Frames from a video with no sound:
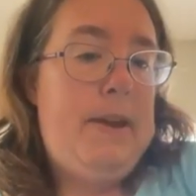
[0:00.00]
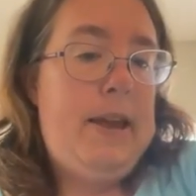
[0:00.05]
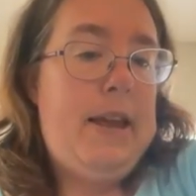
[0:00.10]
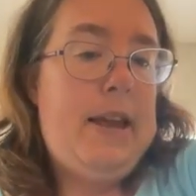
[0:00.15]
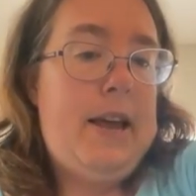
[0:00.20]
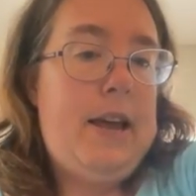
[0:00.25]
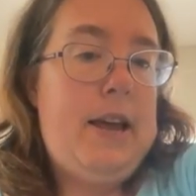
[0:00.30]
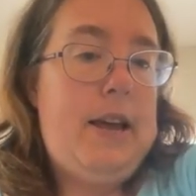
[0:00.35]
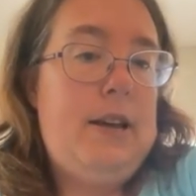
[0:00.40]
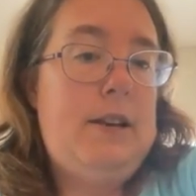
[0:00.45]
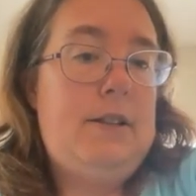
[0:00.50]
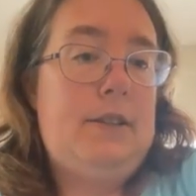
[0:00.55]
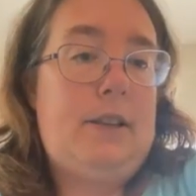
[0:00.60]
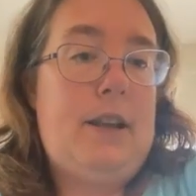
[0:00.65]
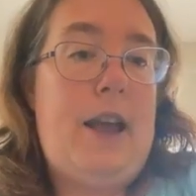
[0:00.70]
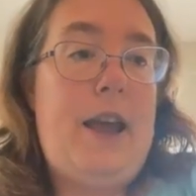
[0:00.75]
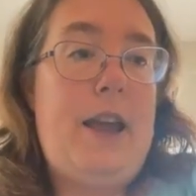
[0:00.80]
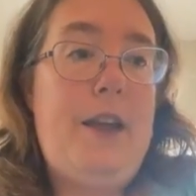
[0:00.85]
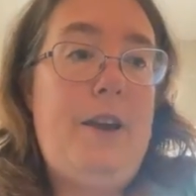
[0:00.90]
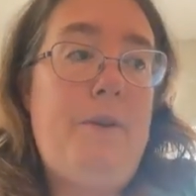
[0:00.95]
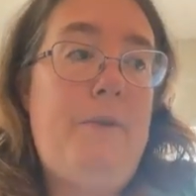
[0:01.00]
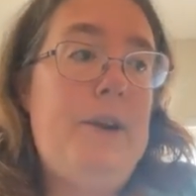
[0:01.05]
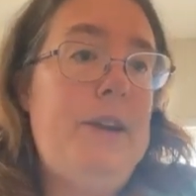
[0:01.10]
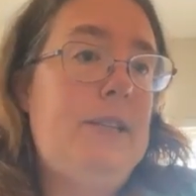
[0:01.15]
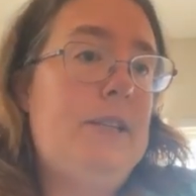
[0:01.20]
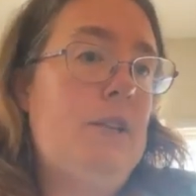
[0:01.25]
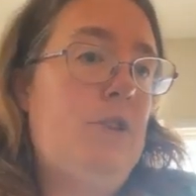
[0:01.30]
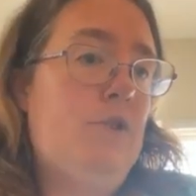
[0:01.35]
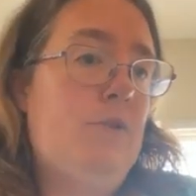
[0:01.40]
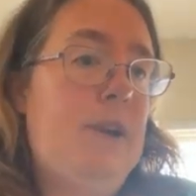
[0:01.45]
because I
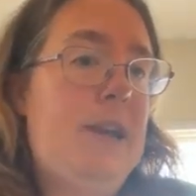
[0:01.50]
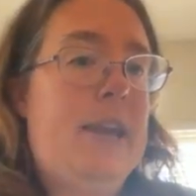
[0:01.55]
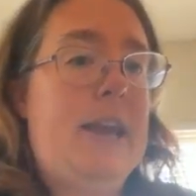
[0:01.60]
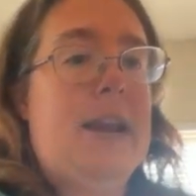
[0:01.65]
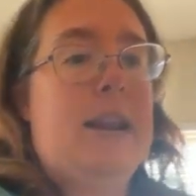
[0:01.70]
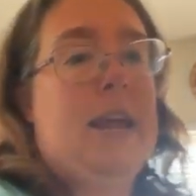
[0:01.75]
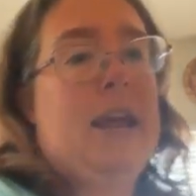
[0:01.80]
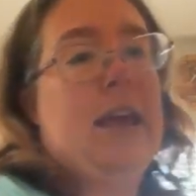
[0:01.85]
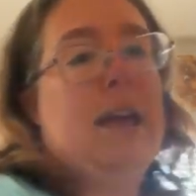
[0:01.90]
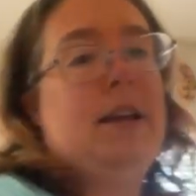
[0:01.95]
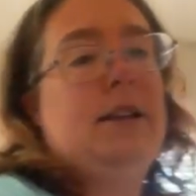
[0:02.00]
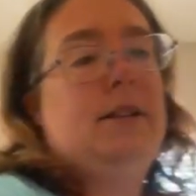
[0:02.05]
always enjoy getting